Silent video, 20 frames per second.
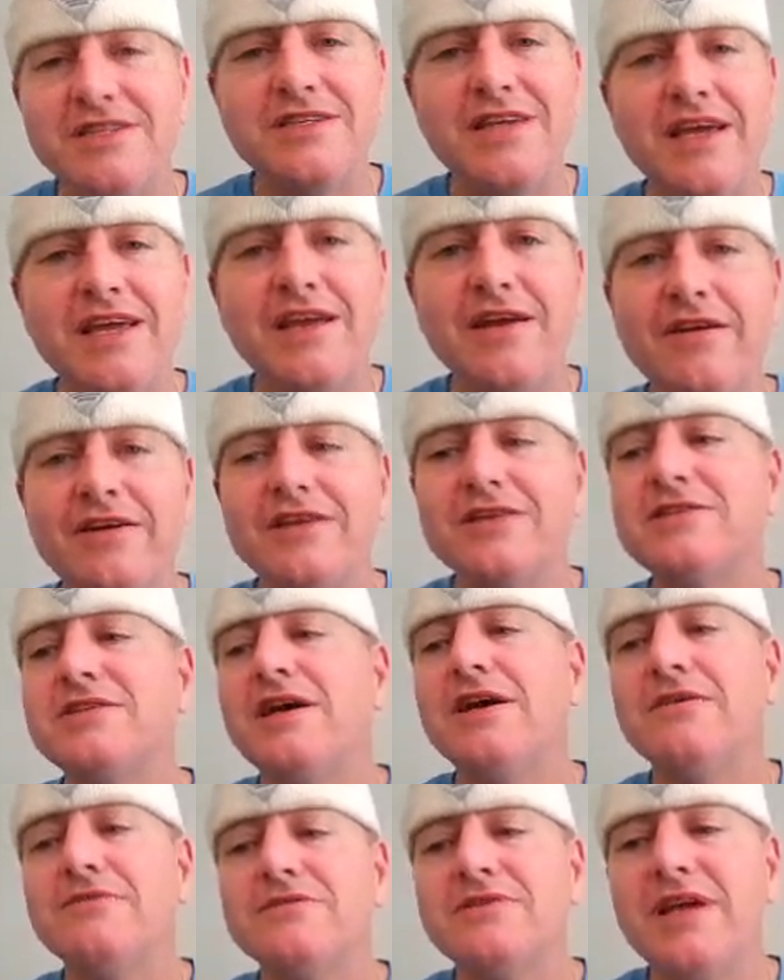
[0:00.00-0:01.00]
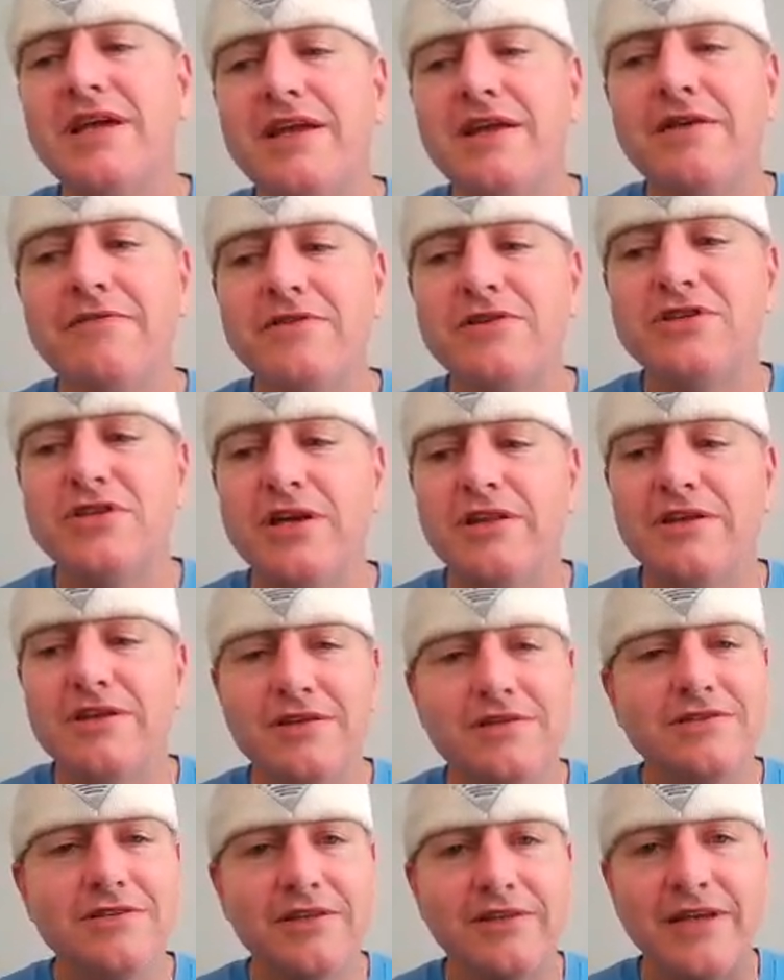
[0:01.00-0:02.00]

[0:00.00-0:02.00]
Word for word: Take care of yourselves. Take care of each other. Till